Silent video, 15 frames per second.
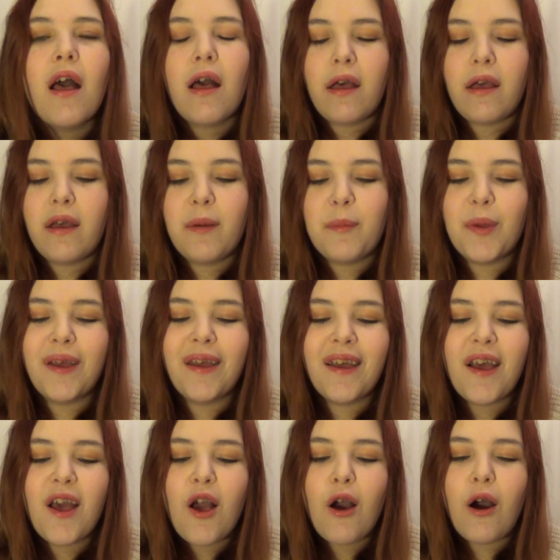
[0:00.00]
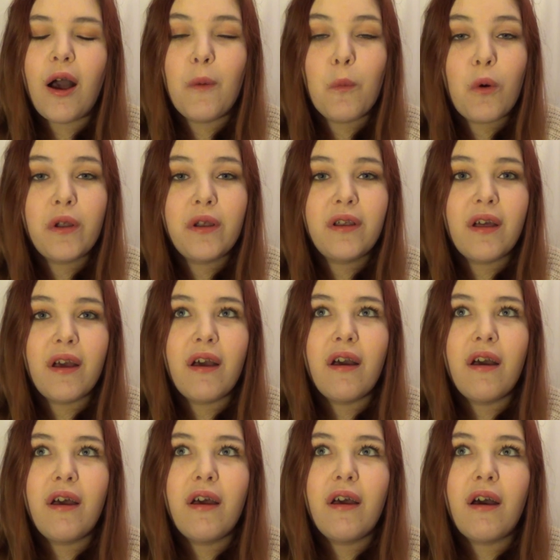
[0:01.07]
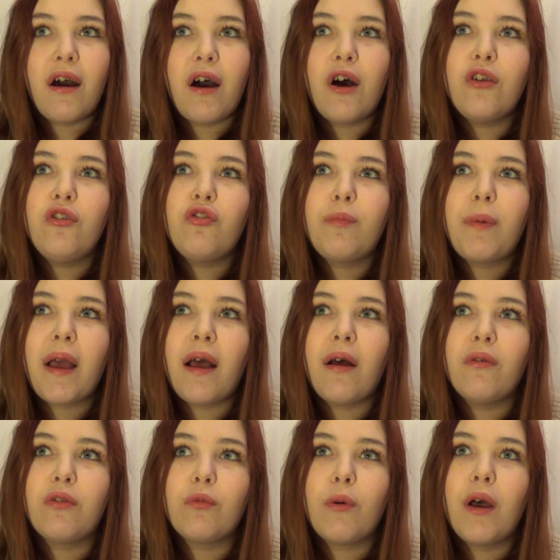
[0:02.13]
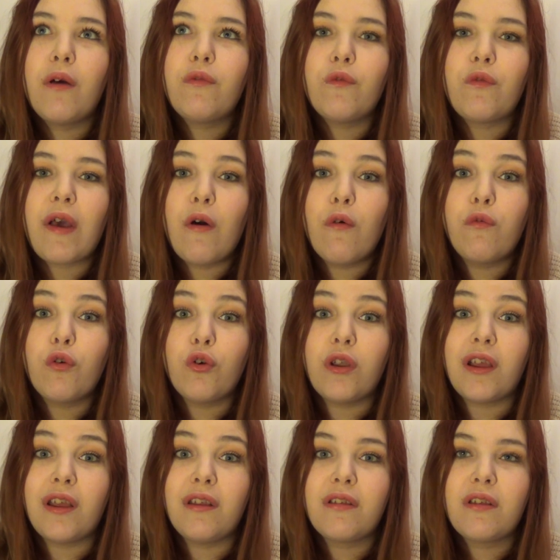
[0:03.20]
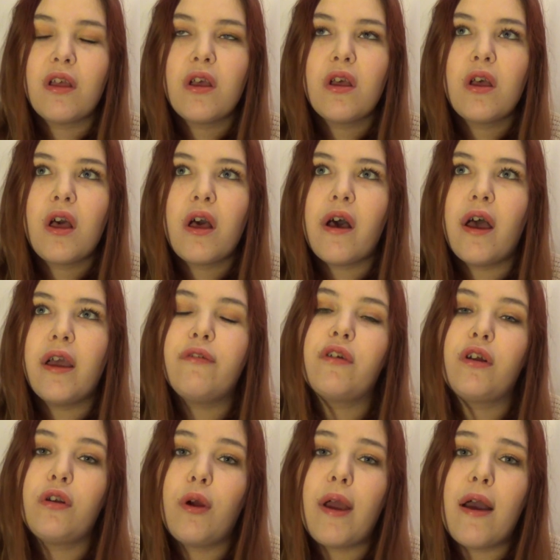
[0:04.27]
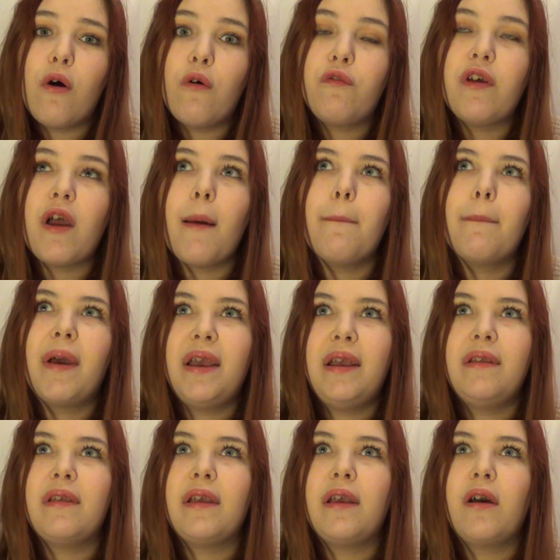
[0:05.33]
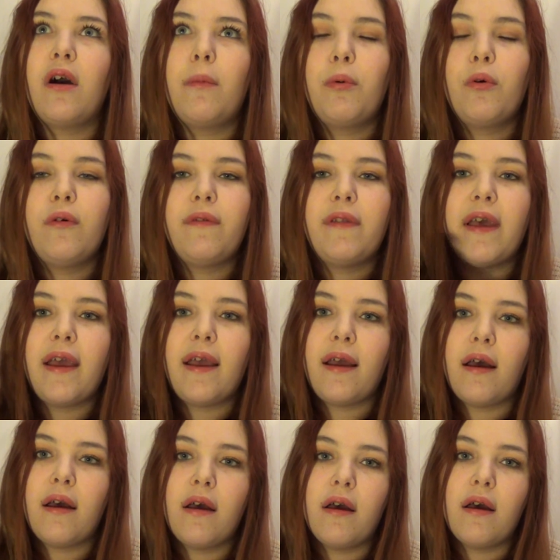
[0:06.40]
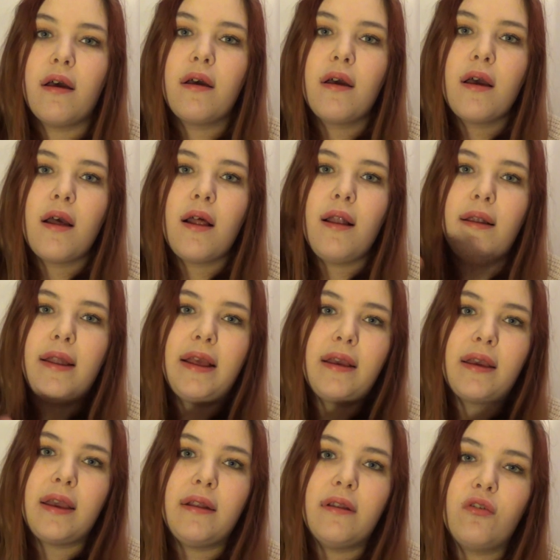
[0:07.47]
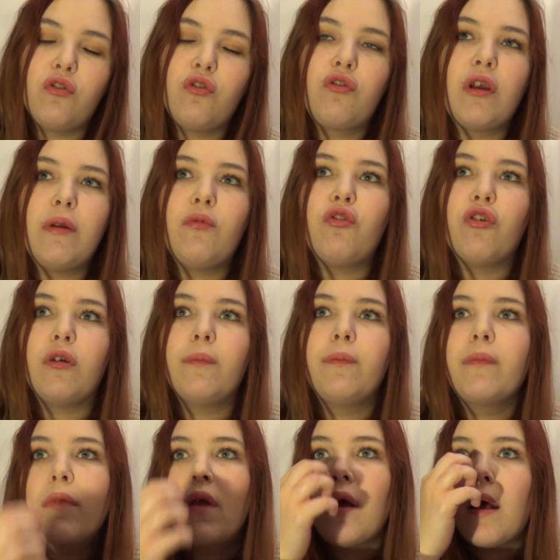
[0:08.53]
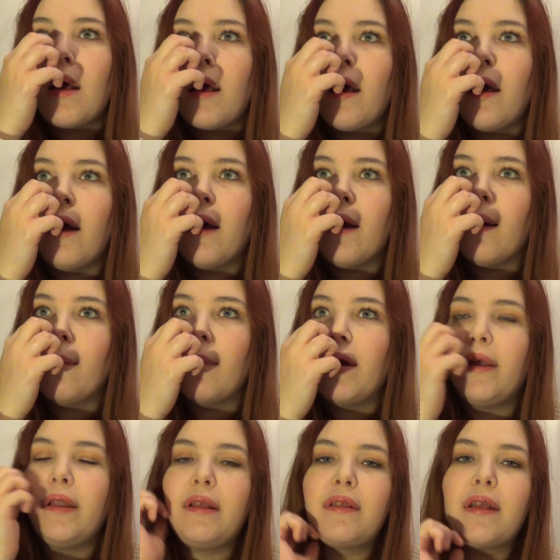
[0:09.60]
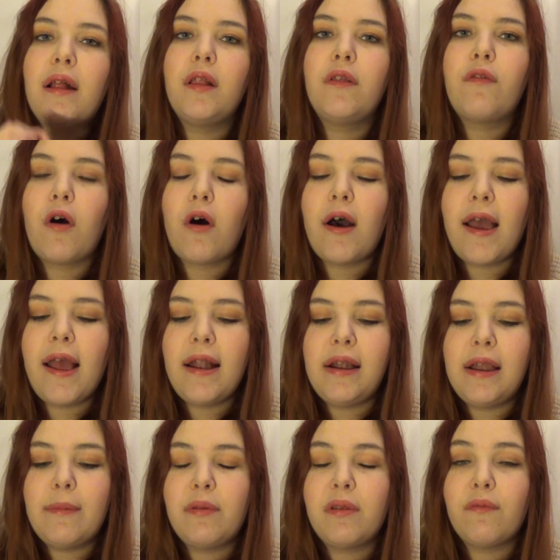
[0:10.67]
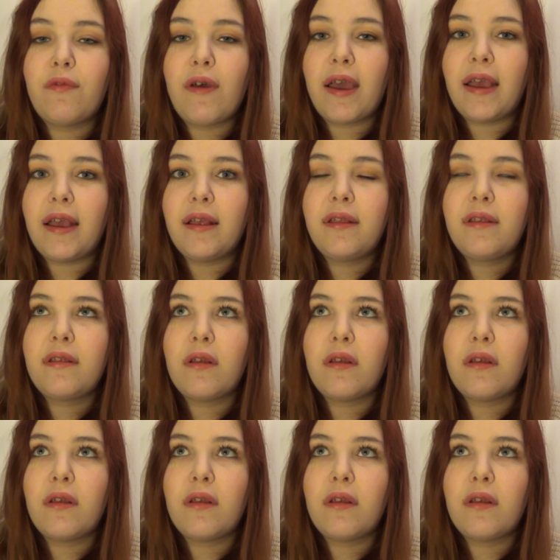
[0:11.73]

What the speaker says: I won £100 worth of elf goodies. If you don't know elf, they're amazing. I'll put their link in the description. And it stands for eyes, lips and face,